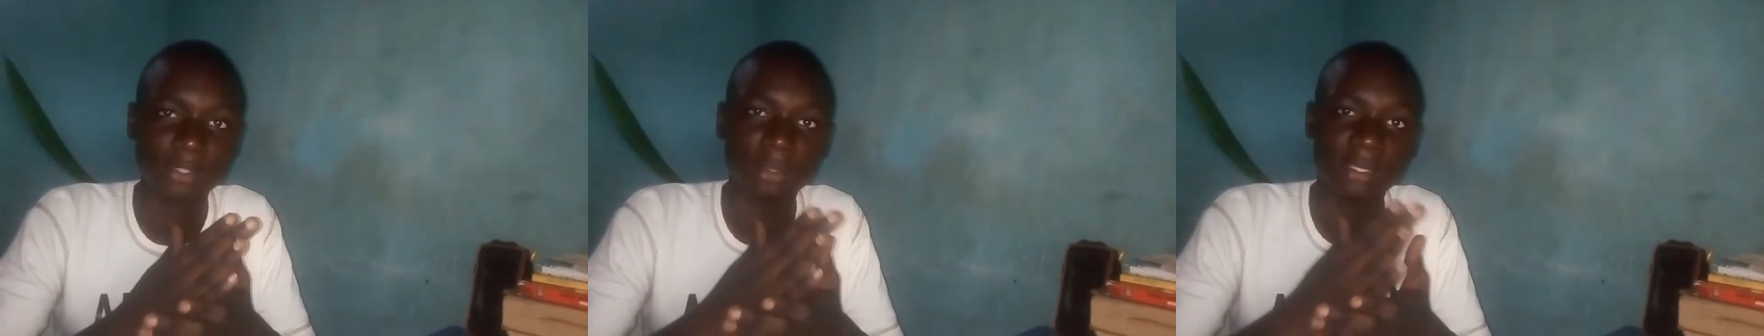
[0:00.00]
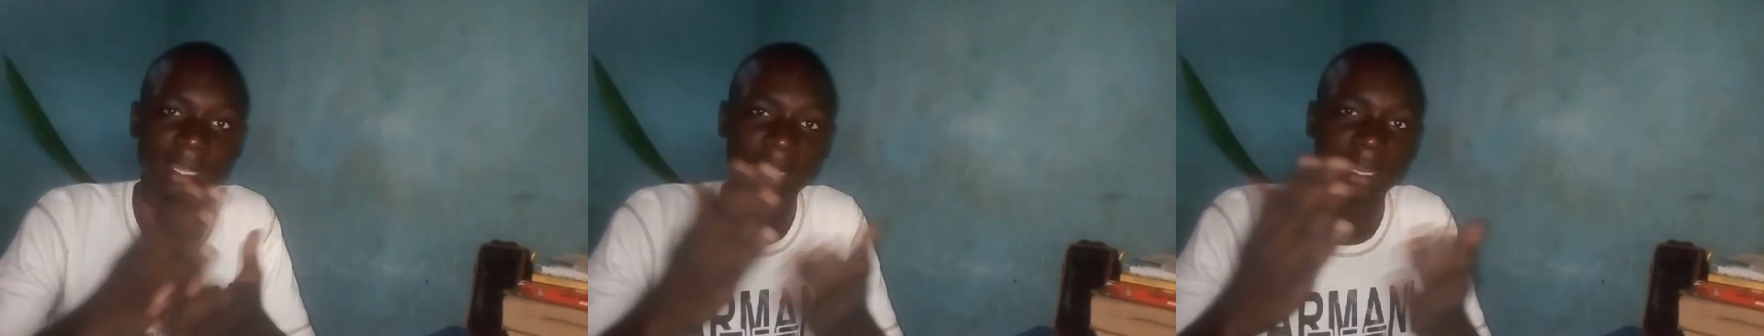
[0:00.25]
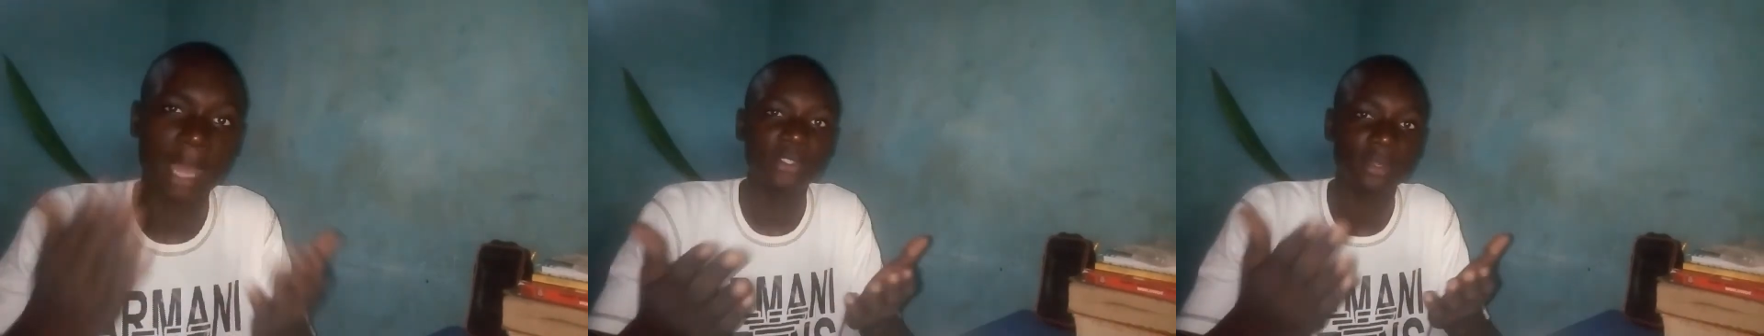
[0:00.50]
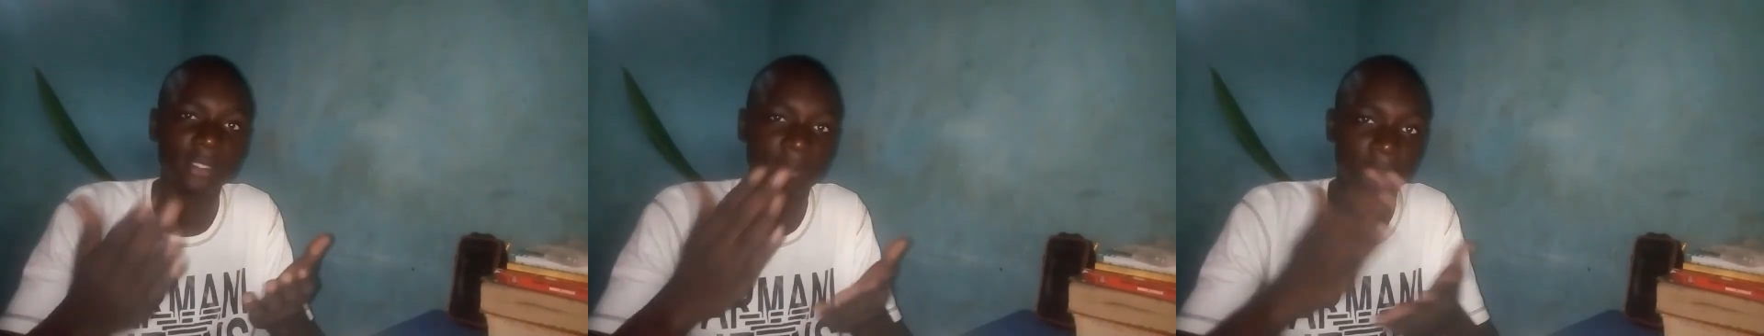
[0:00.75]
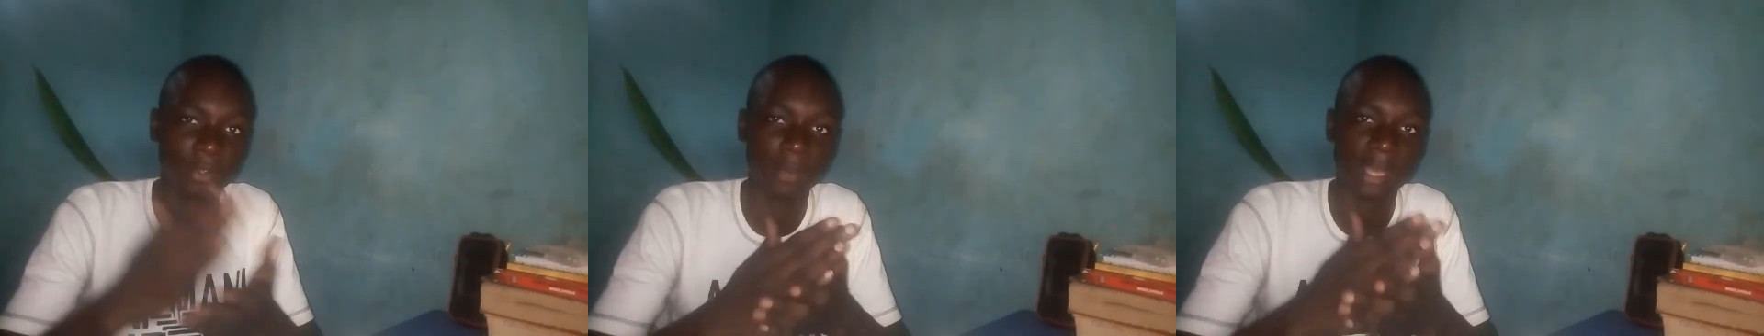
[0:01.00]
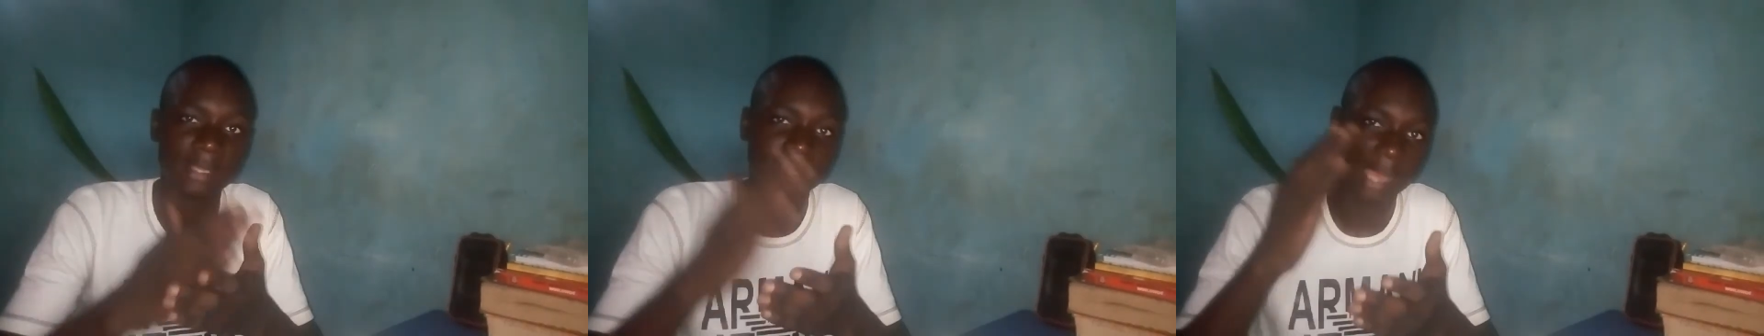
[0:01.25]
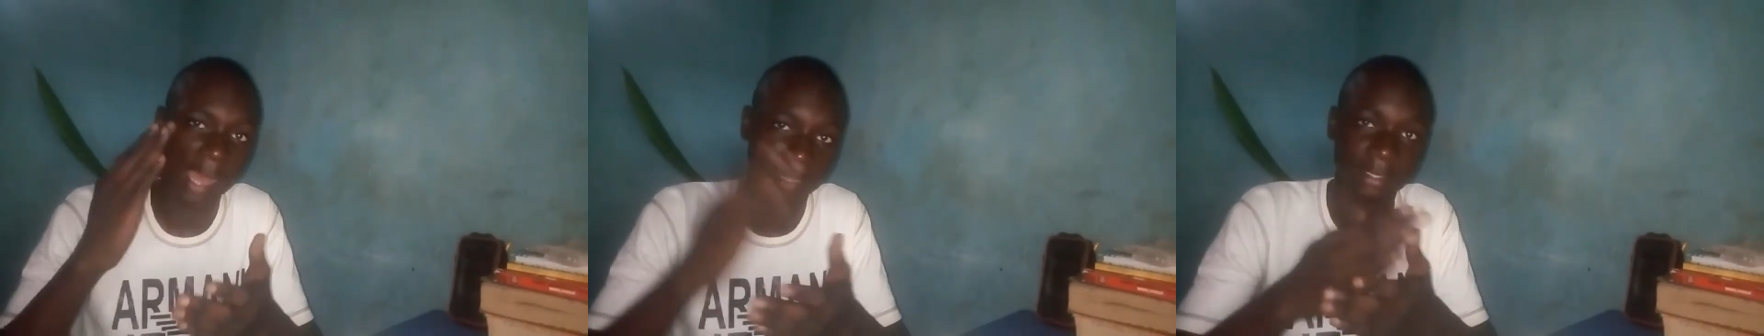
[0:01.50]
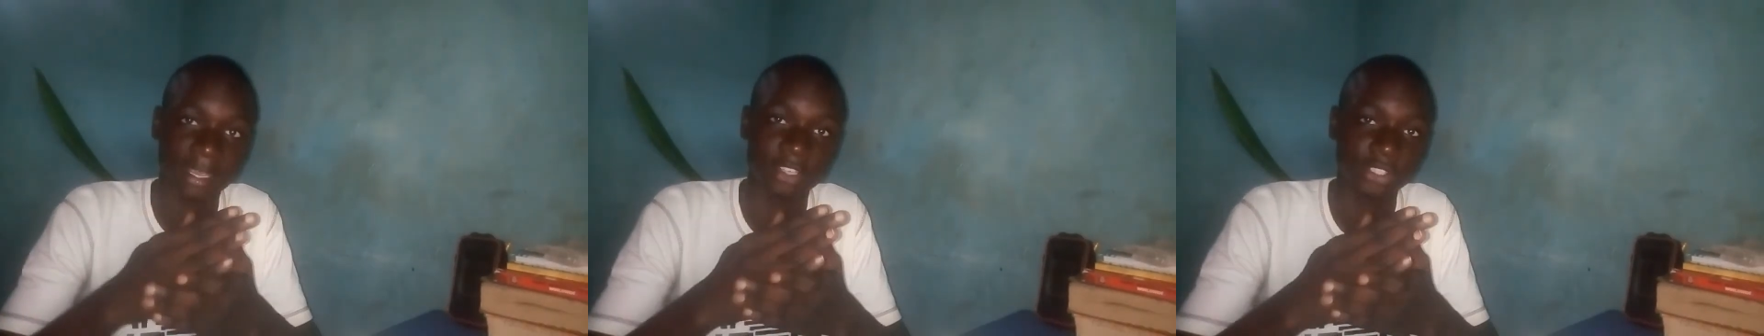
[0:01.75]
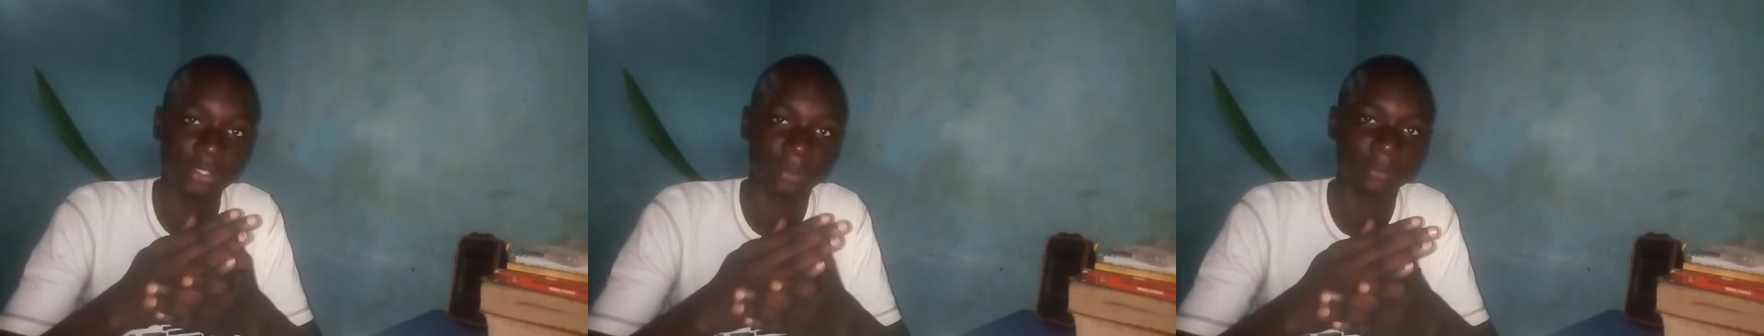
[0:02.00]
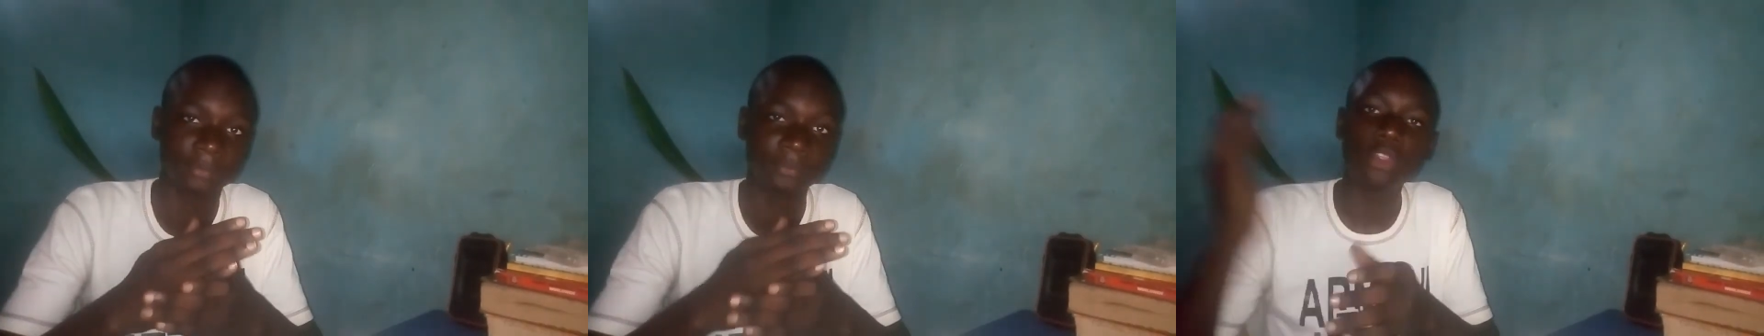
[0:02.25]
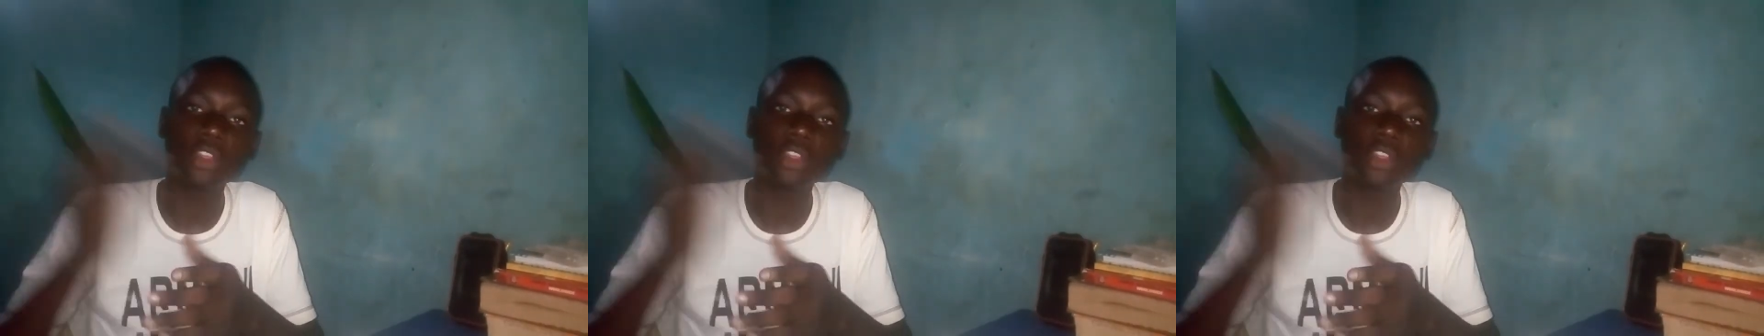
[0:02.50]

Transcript: larger to capture the viewer's attention.